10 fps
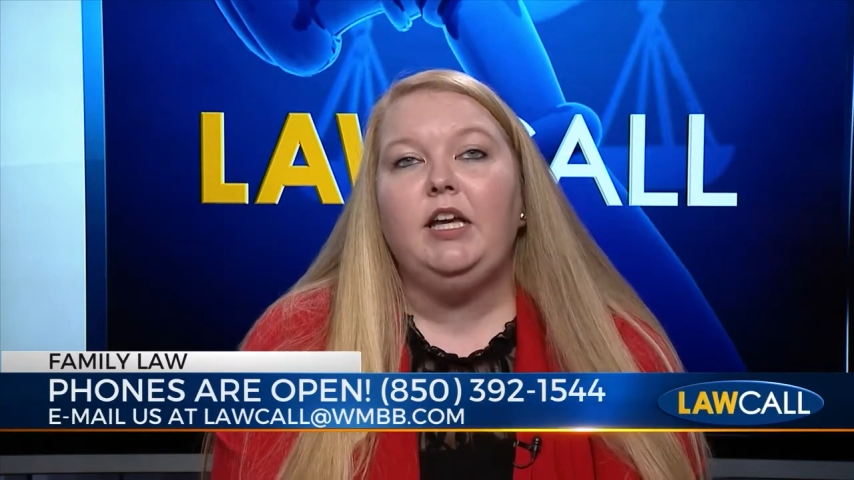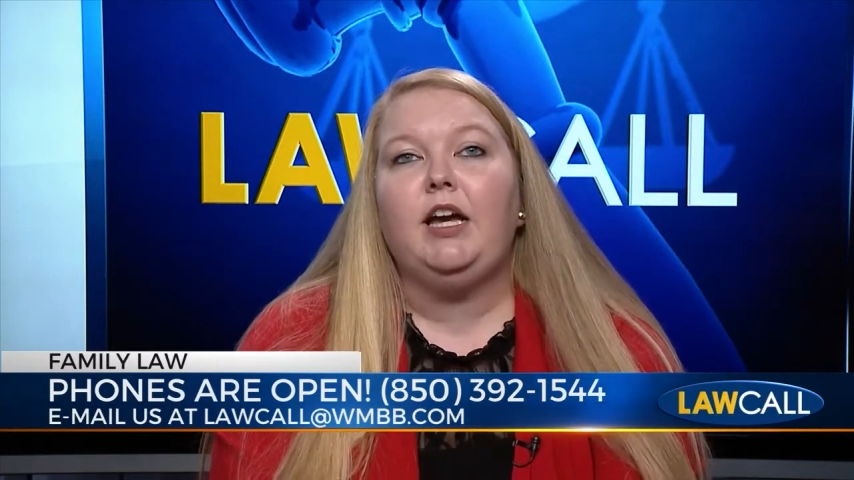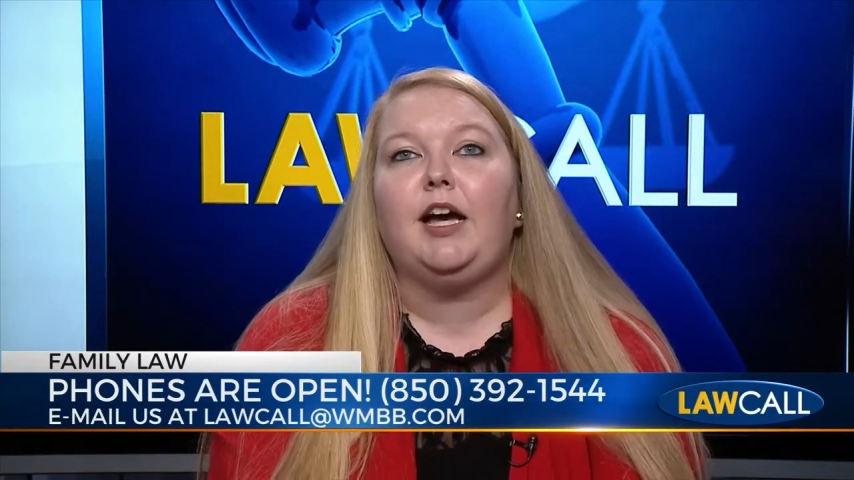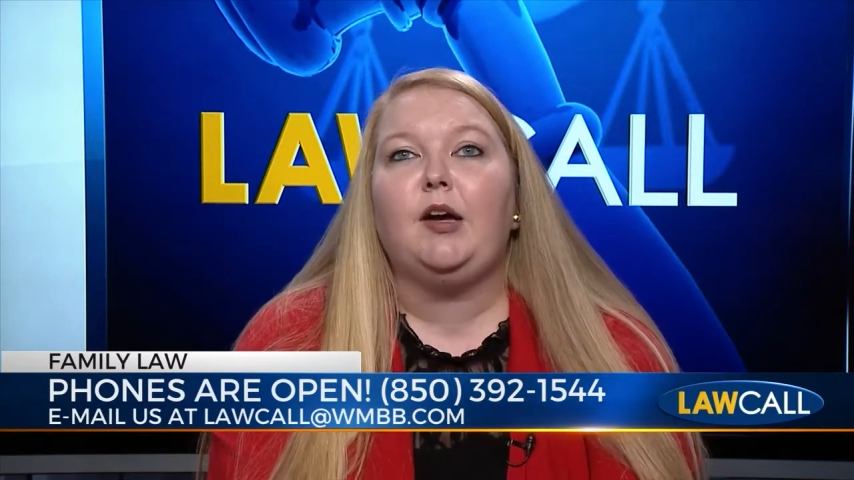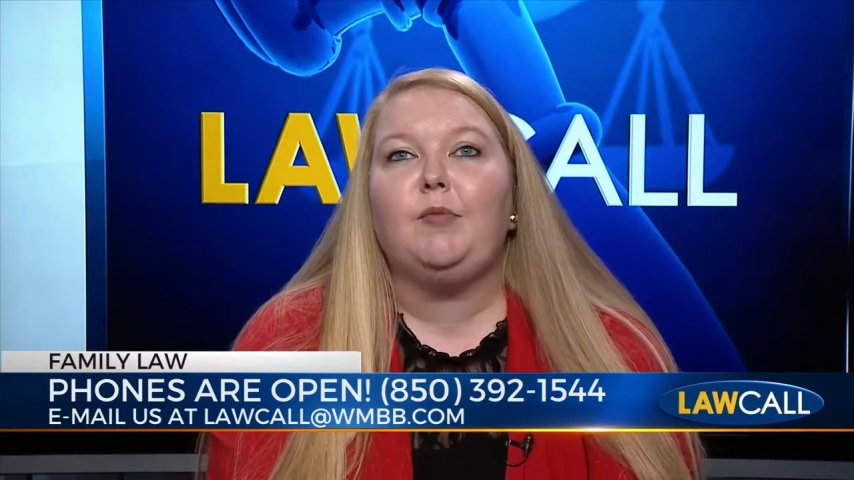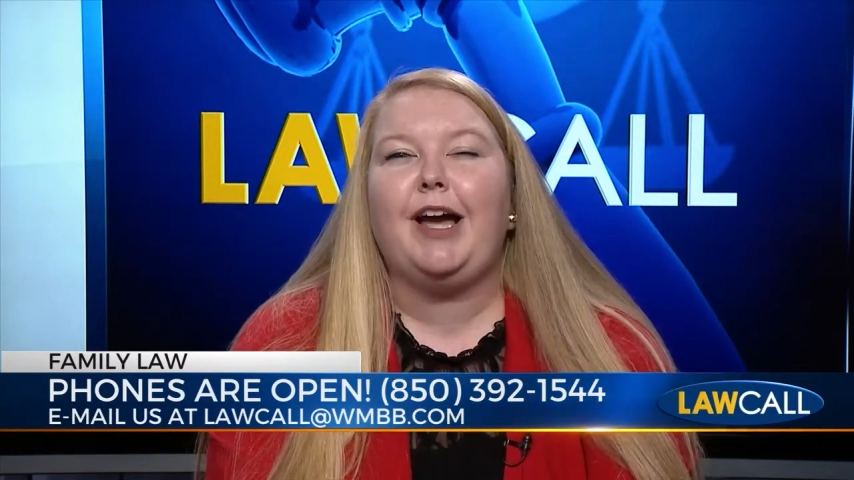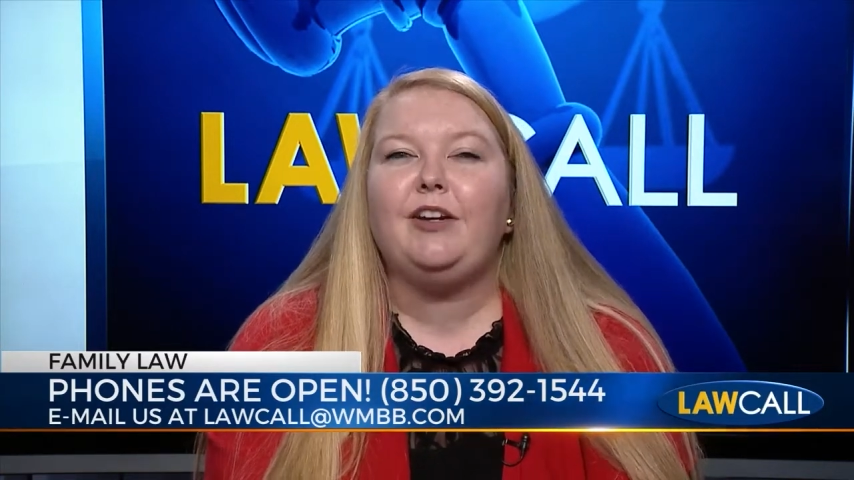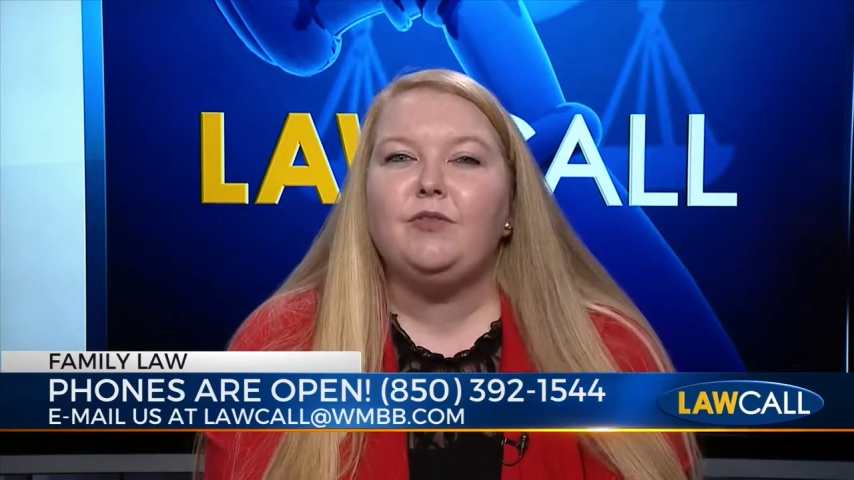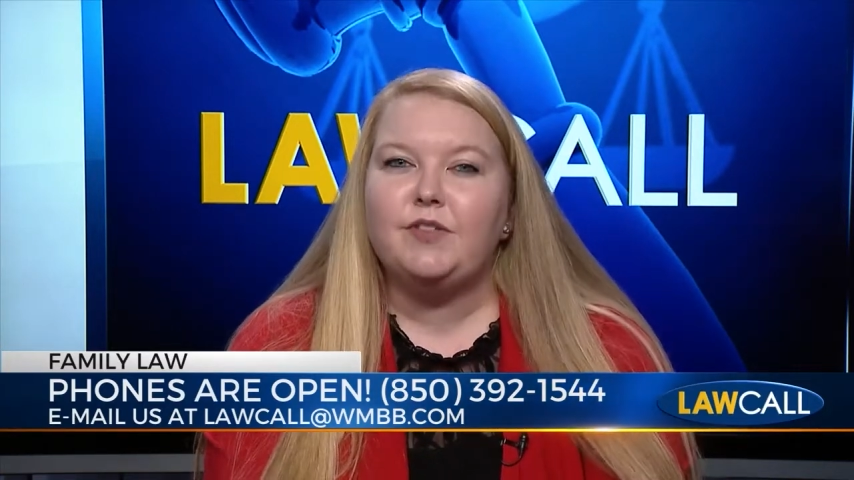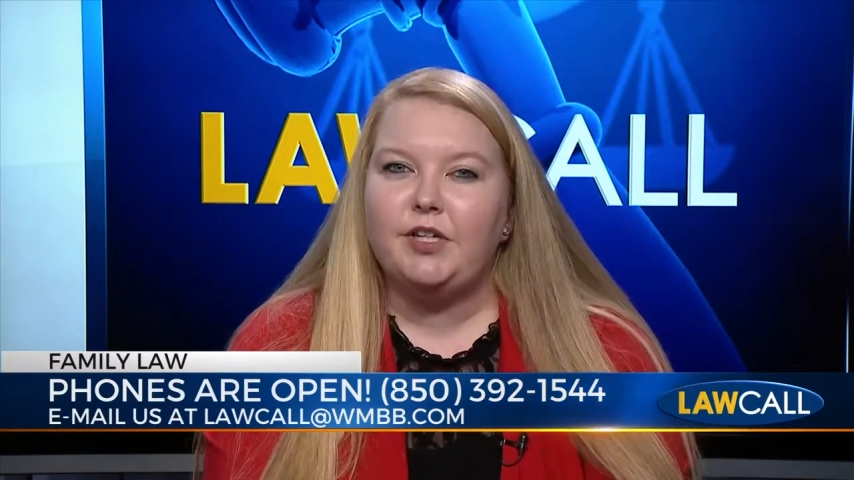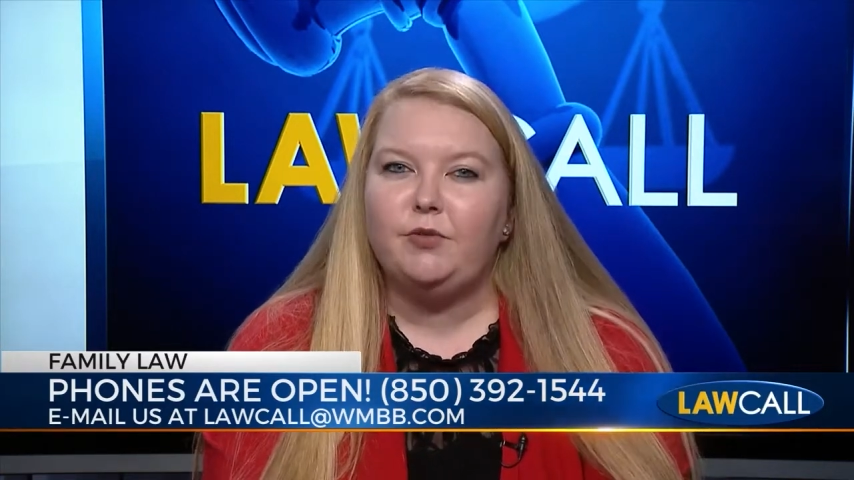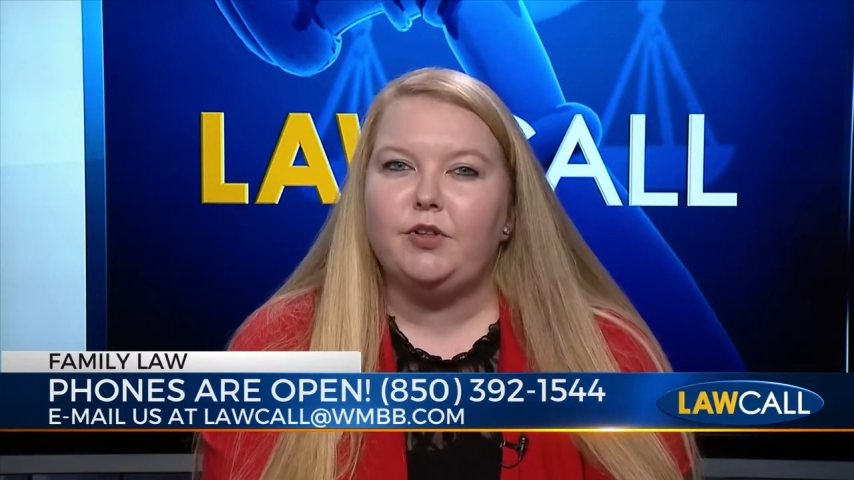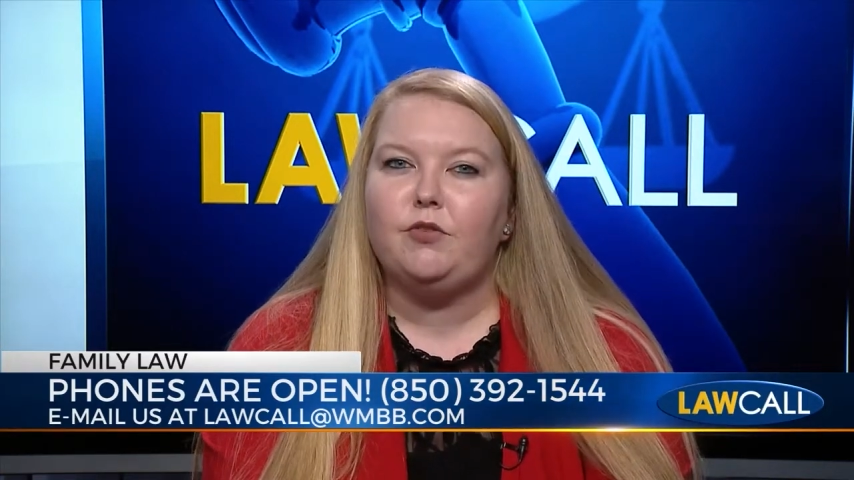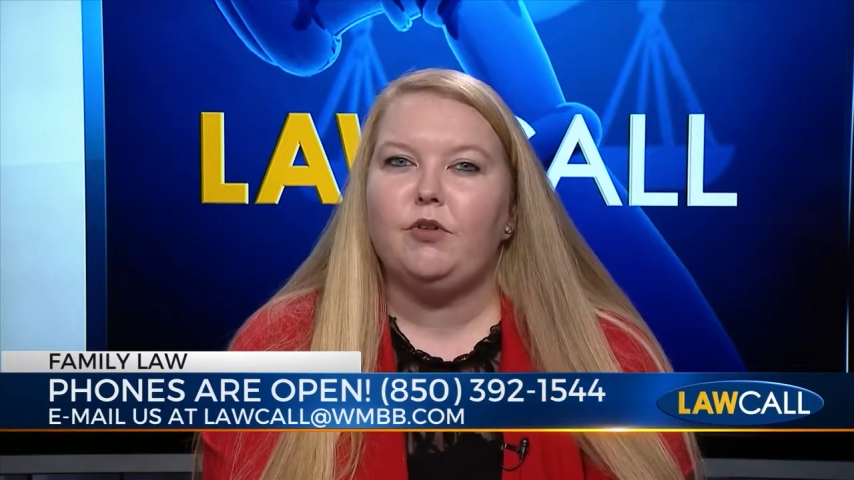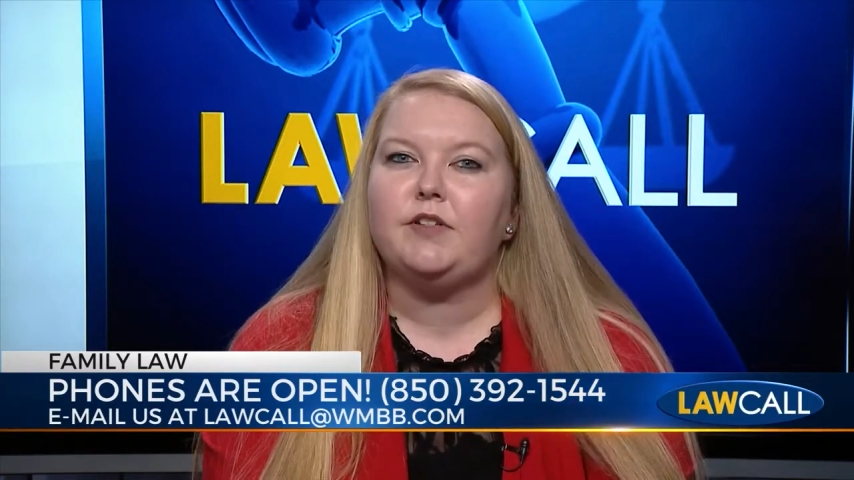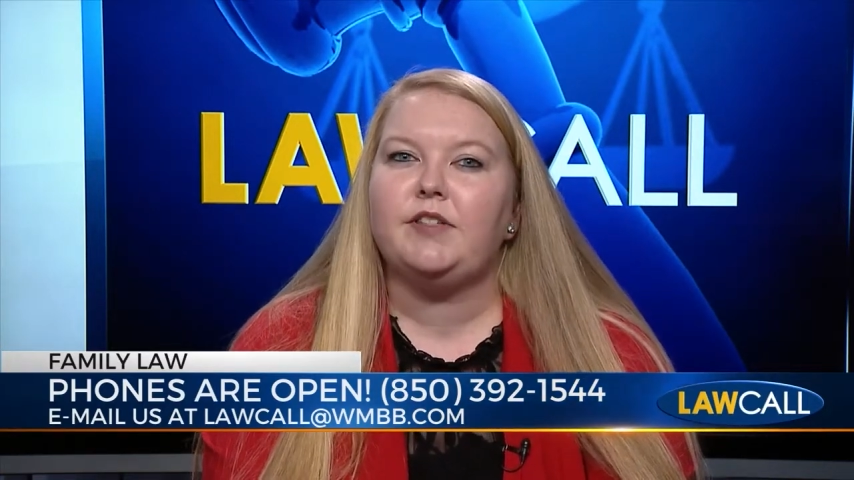um, I don't see where the court's